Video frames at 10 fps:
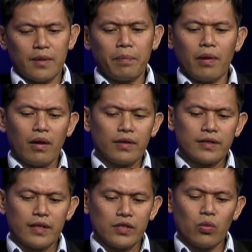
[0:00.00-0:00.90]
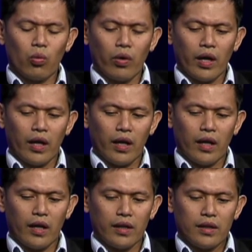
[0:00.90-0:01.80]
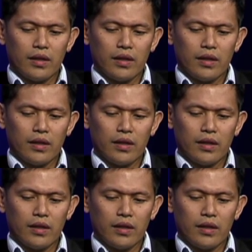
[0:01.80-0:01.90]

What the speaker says: is a process where